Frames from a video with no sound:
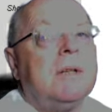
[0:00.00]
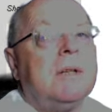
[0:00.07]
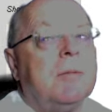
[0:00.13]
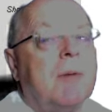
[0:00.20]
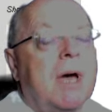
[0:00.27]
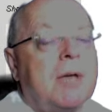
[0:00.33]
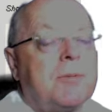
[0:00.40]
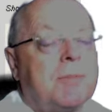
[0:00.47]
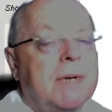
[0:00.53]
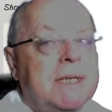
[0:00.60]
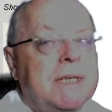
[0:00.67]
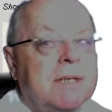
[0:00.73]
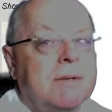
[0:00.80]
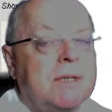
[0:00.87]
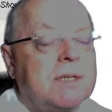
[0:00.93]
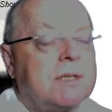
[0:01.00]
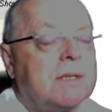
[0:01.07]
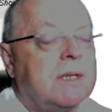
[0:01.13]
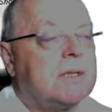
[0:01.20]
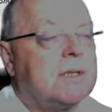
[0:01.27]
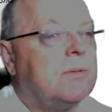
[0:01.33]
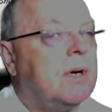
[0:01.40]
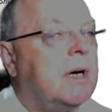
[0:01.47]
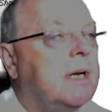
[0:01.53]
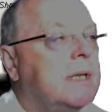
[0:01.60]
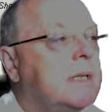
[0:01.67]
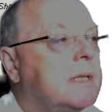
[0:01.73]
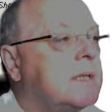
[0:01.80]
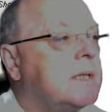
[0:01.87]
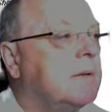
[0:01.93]
mouthpiece so it's
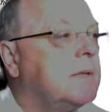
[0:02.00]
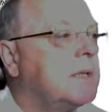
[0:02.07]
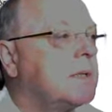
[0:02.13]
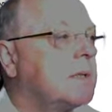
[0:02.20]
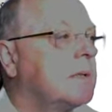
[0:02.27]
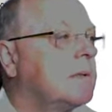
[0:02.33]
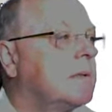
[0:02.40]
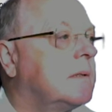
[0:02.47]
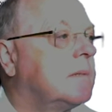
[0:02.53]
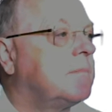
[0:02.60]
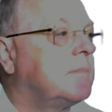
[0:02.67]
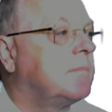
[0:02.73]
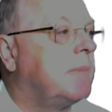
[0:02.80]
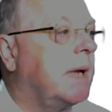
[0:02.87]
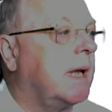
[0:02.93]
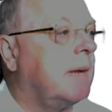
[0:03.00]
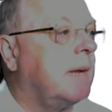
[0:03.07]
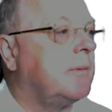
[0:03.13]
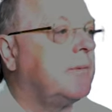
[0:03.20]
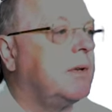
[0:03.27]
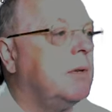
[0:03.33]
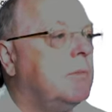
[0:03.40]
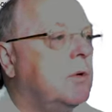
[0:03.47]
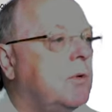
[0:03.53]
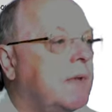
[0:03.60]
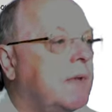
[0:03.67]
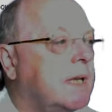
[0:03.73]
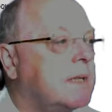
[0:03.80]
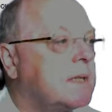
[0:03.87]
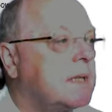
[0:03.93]
right. So just picking up a few more
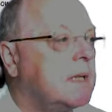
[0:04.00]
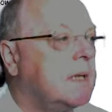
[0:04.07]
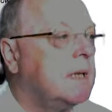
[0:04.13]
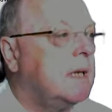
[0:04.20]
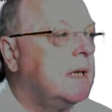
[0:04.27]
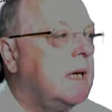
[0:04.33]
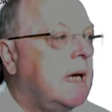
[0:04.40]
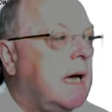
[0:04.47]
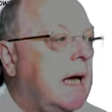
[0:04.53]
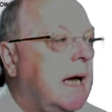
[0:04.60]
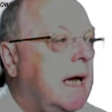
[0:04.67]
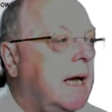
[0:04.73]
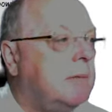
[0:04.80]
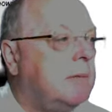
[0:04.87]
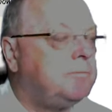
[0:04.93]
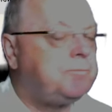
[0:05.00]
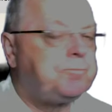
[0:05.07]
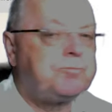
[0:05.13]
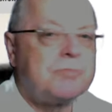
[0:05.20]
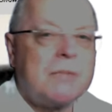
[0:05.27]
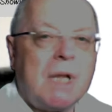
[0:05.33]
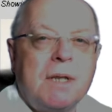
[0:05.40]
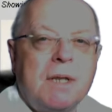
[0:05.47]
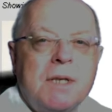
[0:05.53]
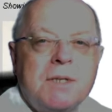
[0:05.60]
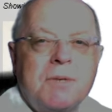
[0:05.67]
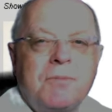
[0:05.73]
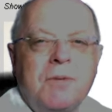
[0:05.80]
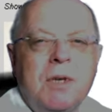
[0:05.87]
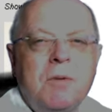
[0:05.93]
things.
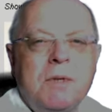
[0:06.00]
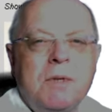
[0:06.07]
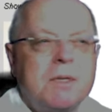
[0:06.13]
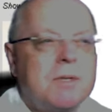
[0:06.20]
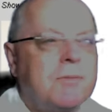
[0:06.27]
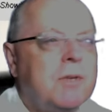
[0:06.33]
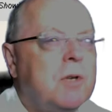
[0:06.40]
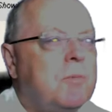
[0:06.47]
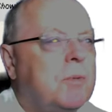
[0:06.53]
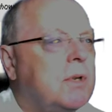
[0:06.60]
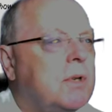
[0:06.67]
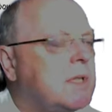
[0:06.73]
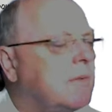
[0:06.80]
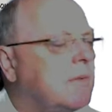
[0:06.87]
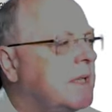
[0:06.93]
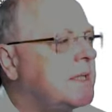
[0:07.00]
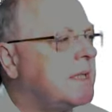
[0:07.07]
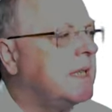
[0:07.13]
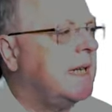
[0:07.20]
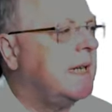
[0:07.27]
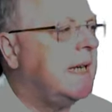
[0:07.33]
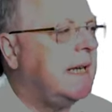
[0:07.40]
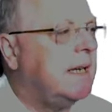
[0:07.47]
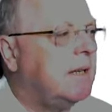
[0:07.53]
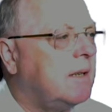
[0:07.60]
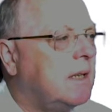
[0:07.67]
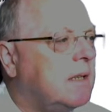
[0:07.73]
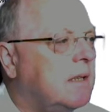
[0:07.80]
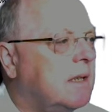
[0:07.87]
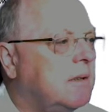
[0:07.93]
There's a few points I've listed here
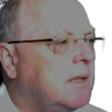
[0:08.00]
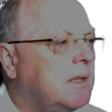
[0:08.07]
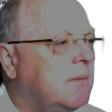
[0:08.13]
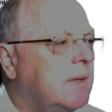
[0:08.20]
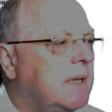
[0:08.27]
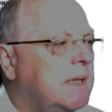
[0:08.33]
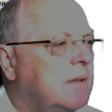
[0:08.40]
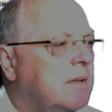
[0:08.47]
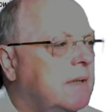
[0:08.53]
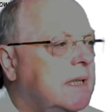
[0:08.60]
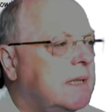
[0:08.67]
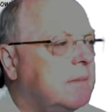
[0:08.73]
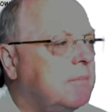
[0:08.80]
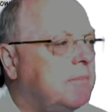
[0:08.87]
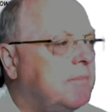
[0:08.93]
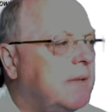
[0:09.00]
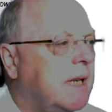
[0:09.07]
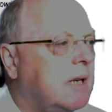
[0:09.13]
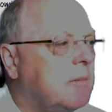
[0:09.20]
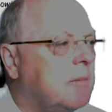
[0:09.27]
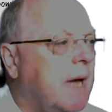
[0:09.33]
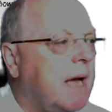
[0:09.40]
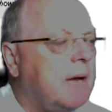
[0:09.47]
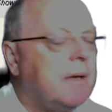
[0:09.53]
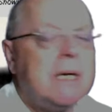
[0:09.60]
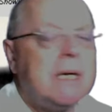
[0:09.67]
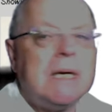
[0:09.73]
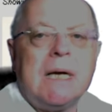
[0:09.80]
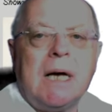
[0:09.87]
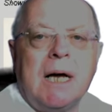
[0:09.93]
that you really do need to think about.
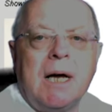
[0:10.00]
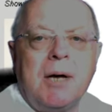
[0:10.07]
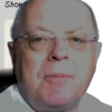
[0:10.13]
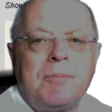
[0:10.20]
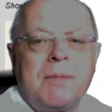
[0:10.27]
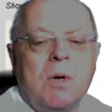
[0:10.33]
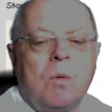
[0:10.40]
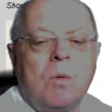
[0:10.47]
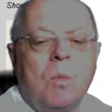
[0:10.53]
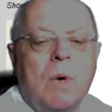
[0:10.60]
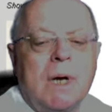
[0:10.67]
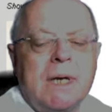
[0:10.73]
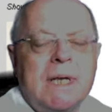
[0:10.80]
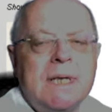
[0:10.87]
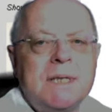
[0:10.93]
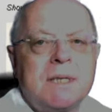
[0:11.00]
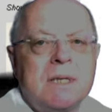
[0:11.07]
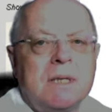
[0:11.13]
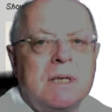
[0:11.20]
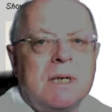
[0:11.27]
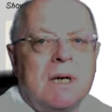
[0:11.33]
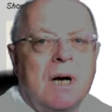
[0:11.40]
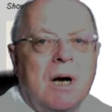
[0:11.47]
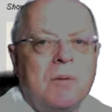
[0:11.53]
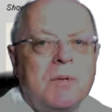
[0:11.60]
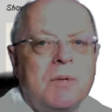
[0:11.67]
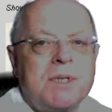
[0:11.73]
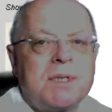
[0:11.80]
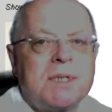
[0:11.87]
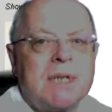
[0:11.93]
One is, I
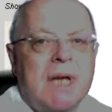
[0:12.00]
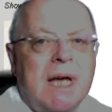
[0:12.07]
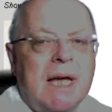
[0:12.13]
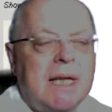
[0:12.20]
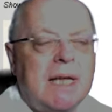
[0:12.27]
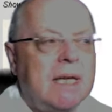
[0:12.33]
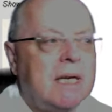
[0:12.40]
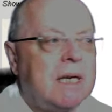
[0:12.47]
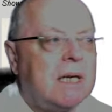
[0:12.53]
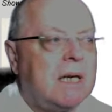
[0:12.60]
would say,